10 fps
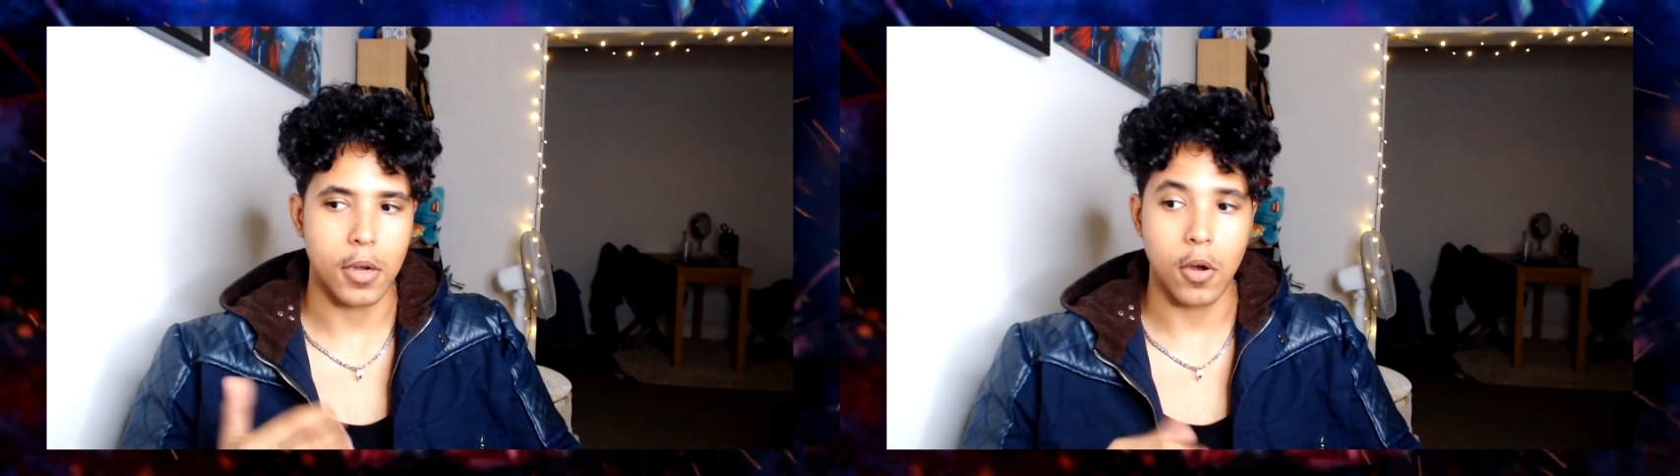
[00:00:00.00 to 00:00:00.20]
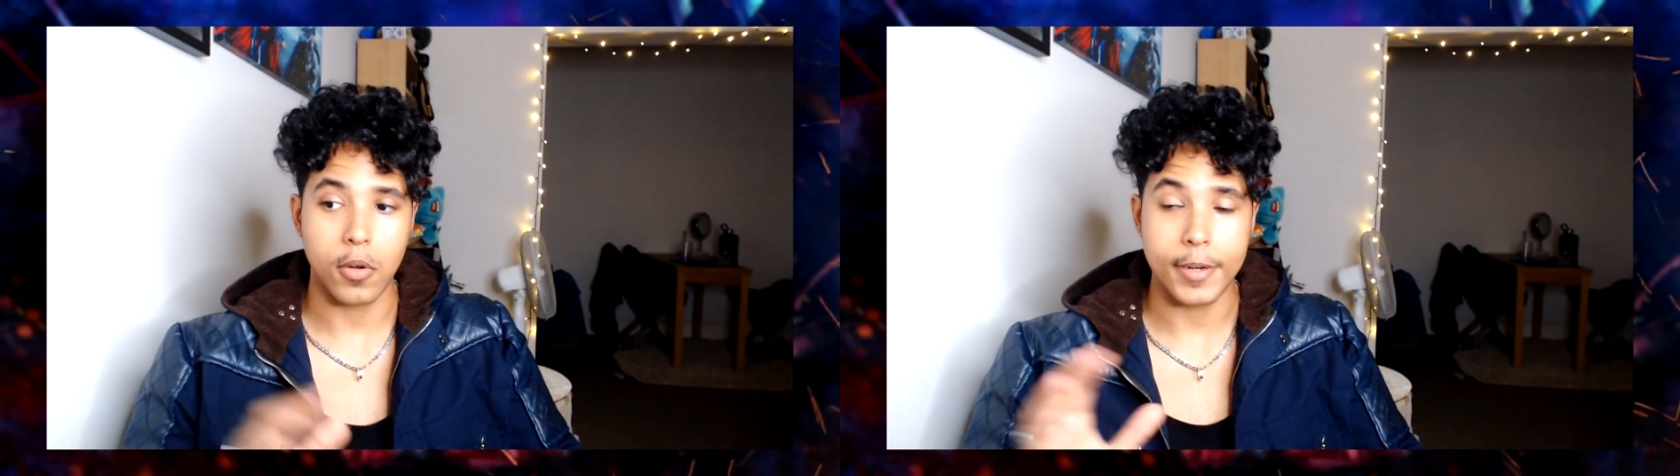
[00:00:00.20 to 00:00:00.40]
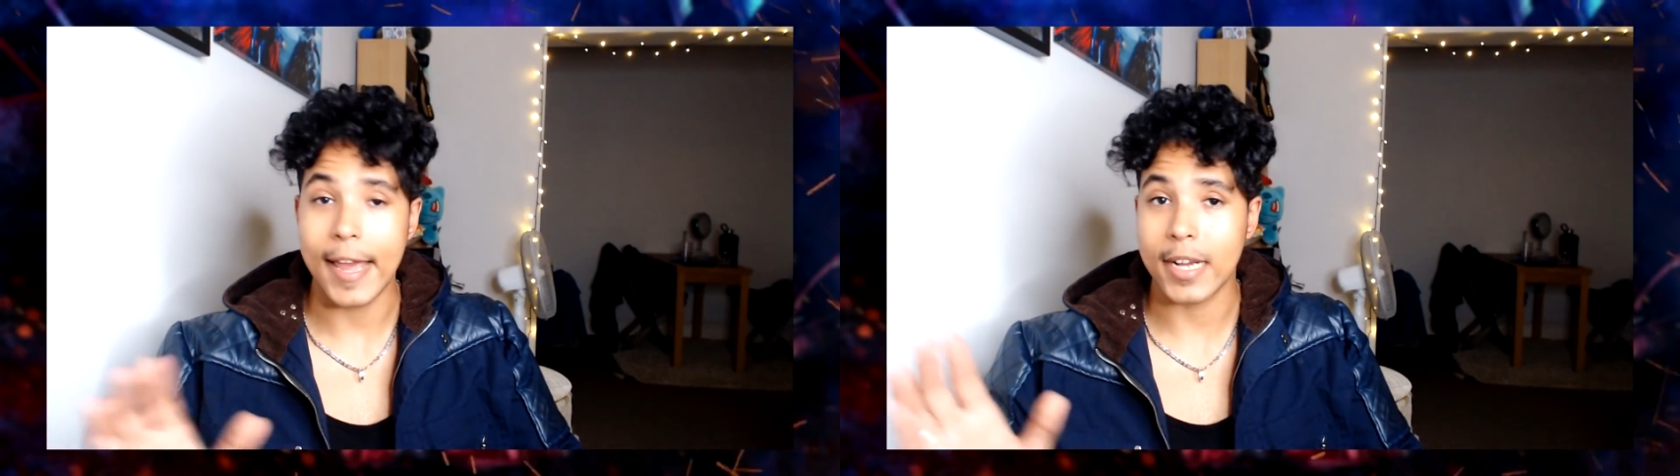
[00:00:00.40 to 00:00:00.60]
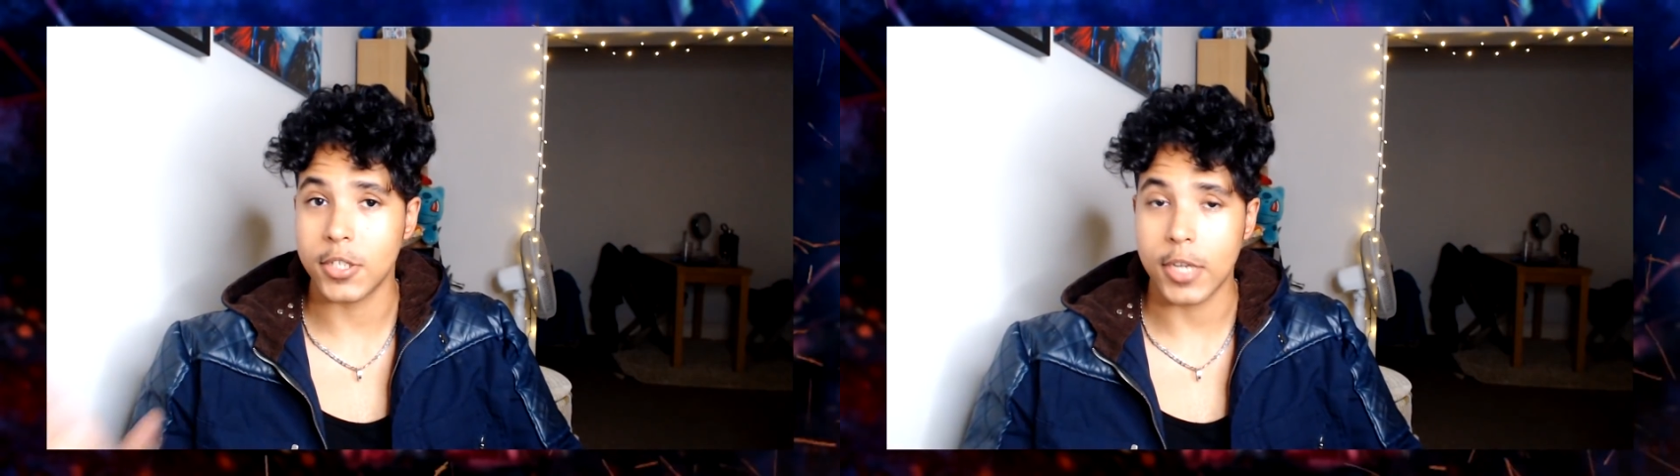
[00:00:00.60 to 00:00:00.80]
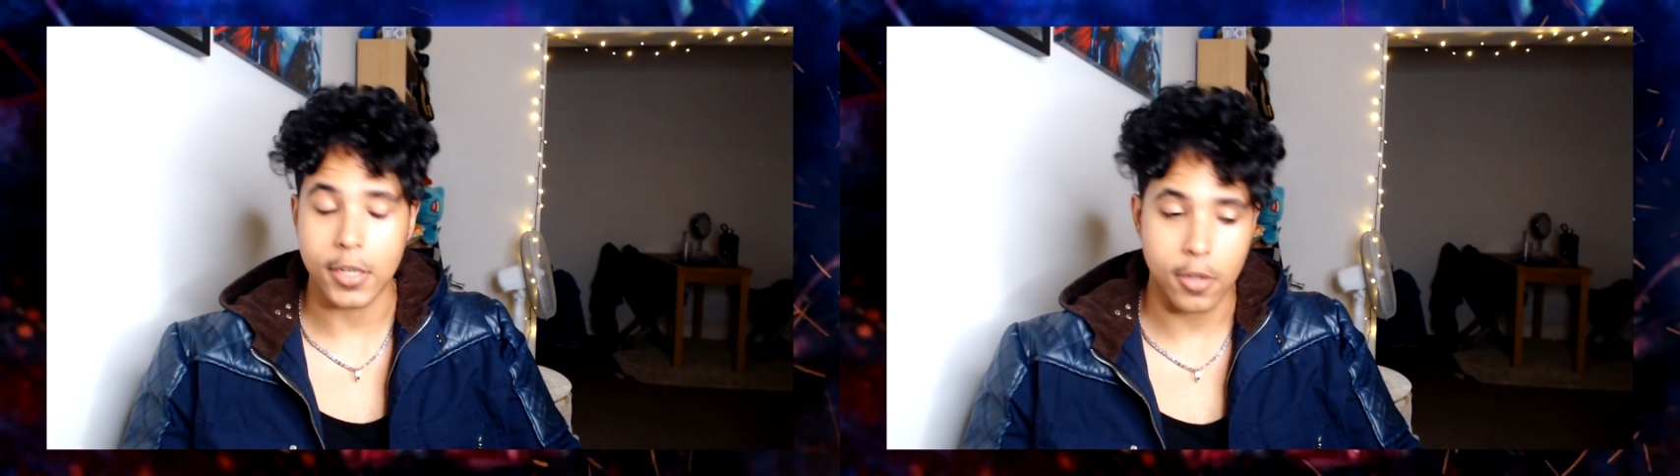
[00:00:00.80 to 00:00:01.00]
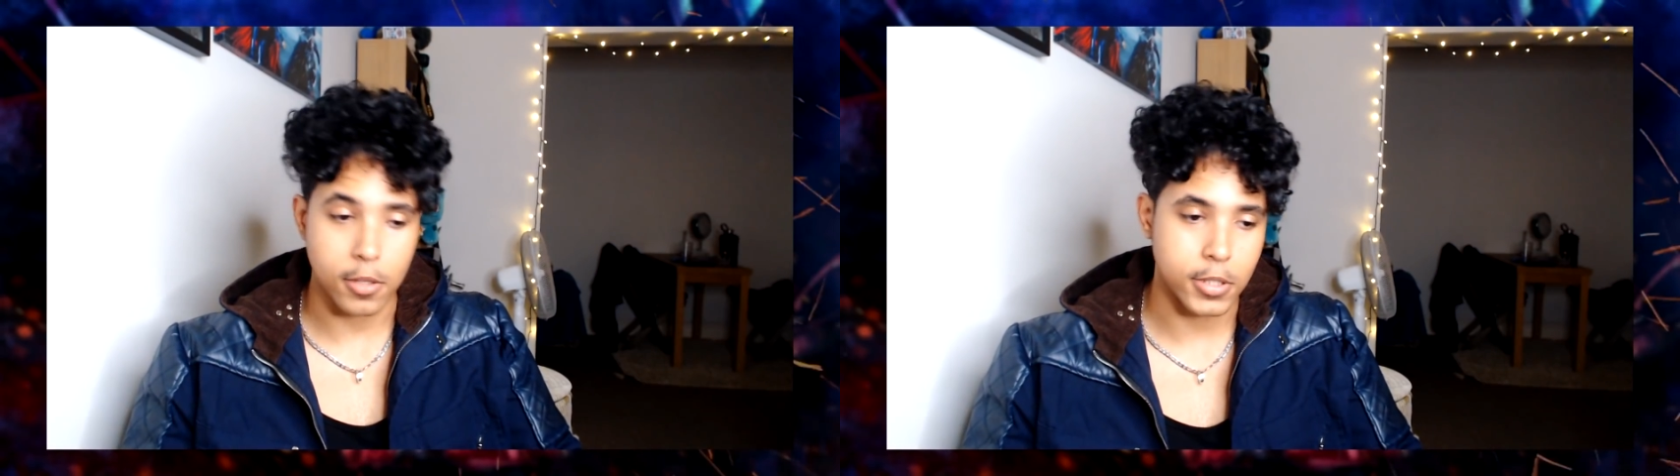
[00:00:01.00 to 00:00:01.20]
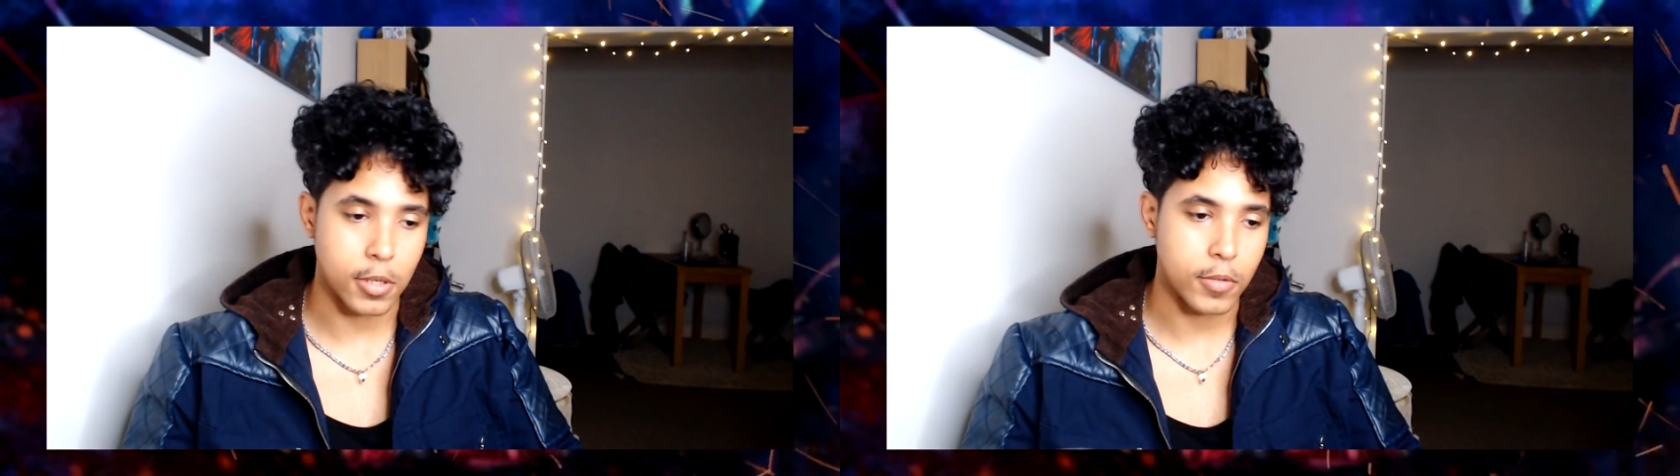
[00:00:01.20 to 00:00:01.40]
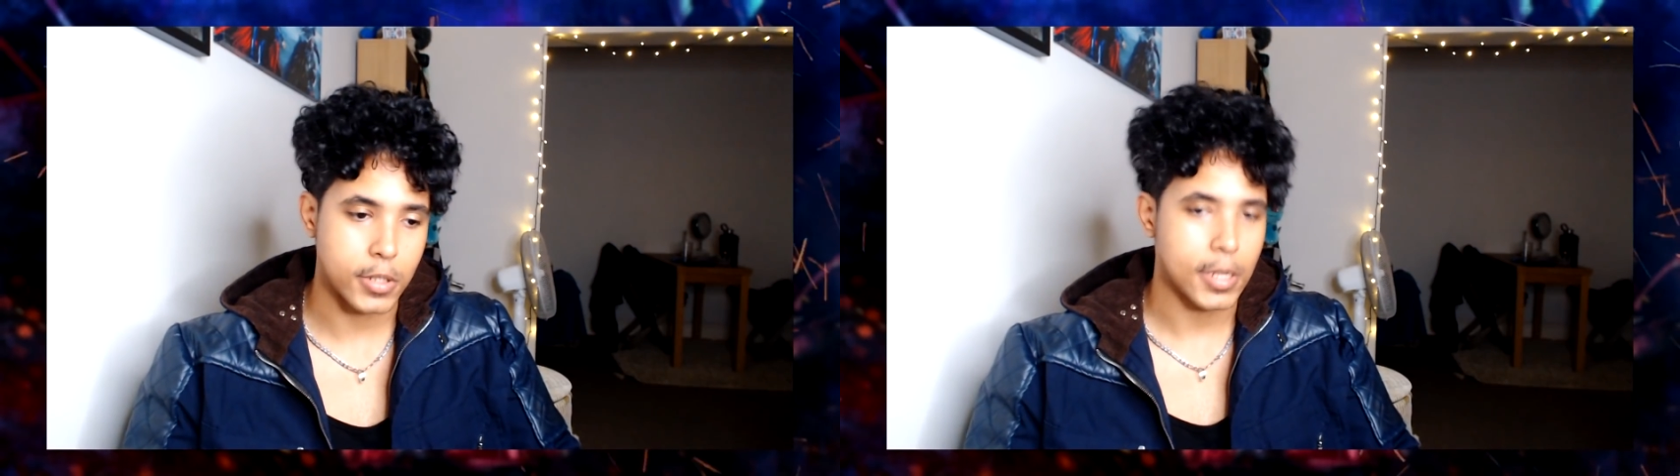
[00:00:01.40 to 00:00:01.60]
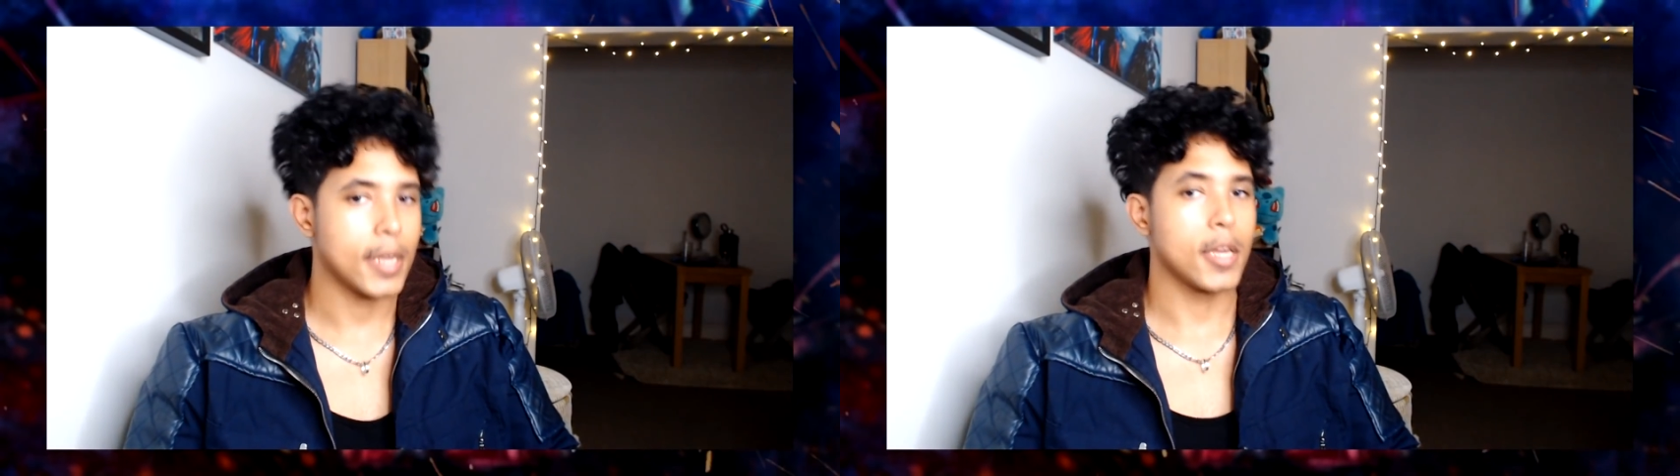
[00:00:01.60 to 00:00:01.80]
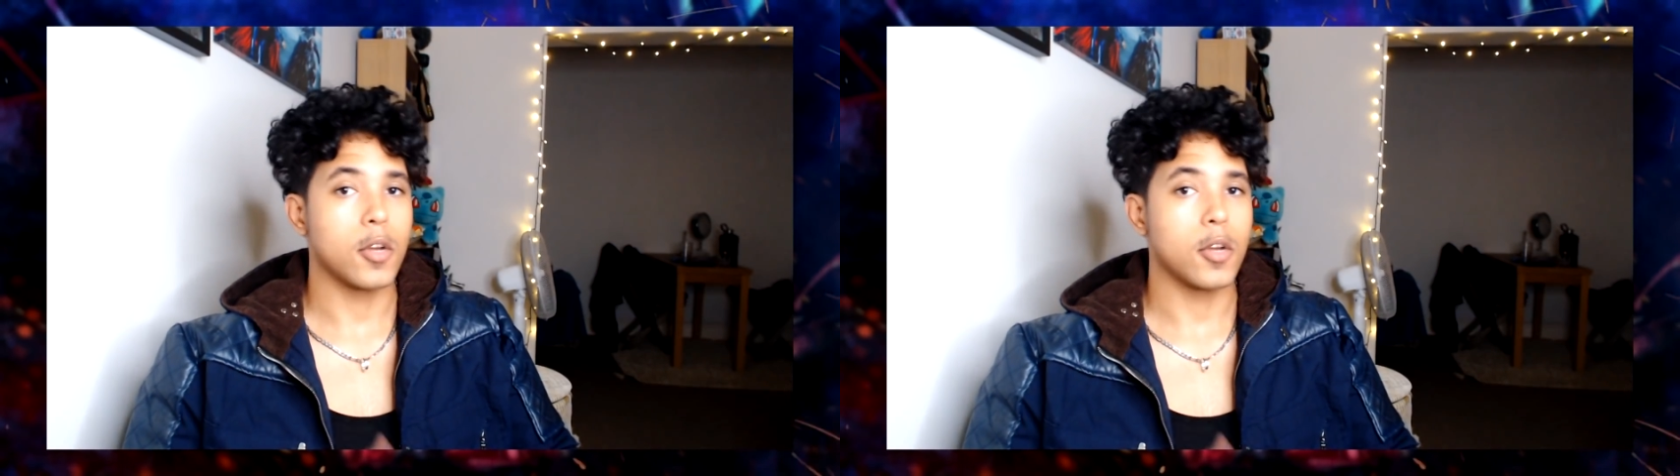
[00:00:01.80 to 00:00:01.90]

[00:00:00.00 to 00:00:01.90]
on next-gen consoles.